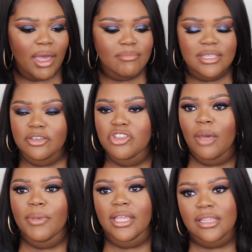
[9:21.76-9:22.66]
I'm still
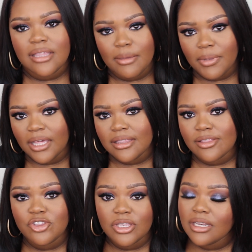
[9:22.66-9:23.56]
shopping at the same
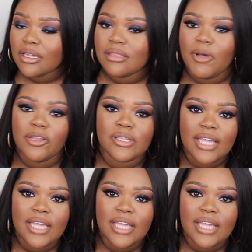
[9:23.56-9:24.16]
places just in a smaller